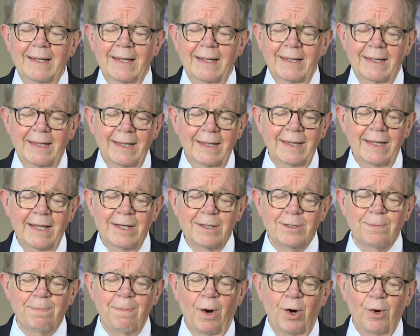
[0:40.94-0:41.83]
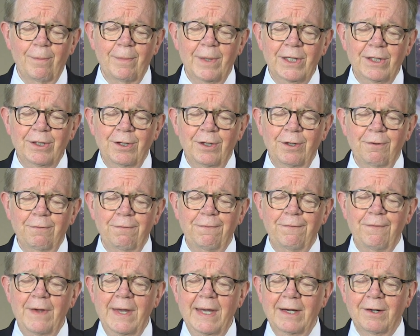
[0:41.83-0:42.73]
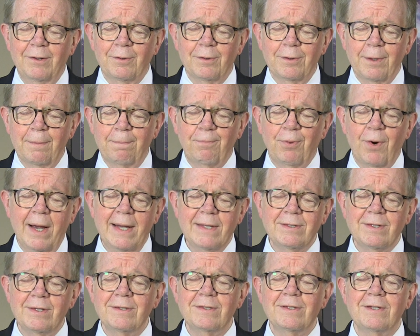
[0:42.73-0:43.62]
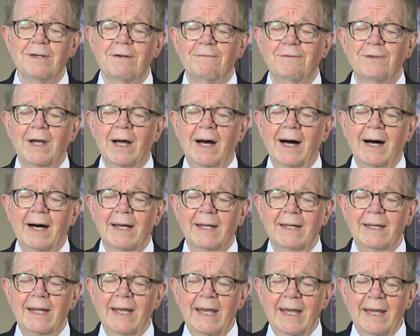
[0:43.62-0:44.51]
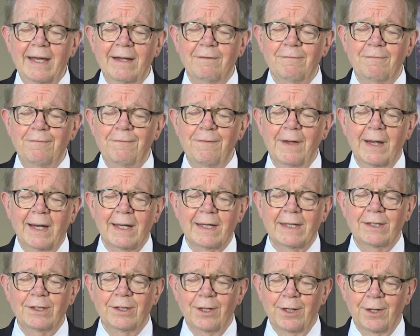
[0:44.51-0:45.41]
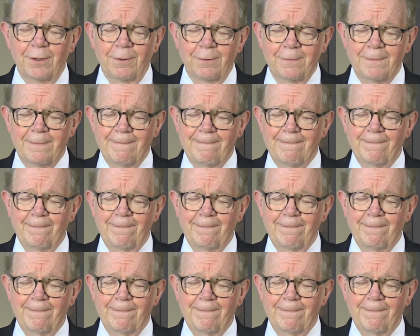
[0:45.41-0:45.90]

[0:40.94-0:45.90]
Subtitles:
And in this moment, you feel the presence of God infilling you.